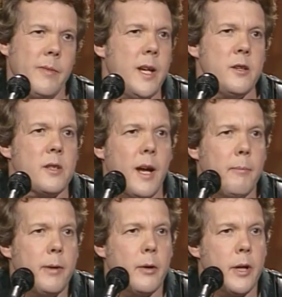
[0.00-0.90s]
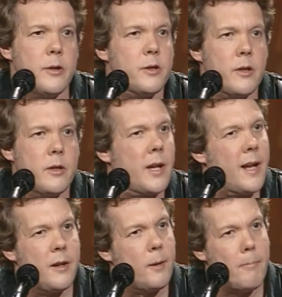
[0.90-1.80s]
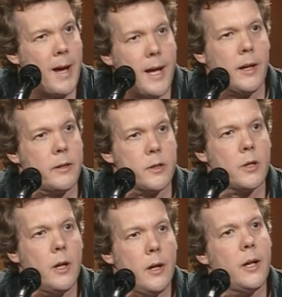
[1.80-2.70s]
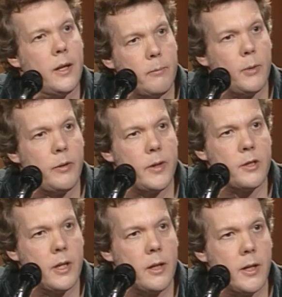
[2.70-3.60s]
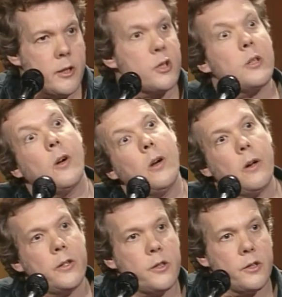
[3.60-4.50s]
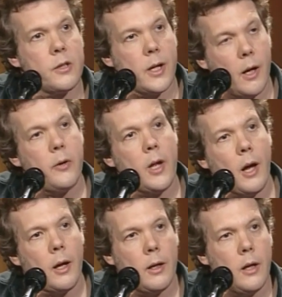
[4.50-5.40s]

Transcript: each time period just kind of demands hit movies and, and stars to say, oh, yeah,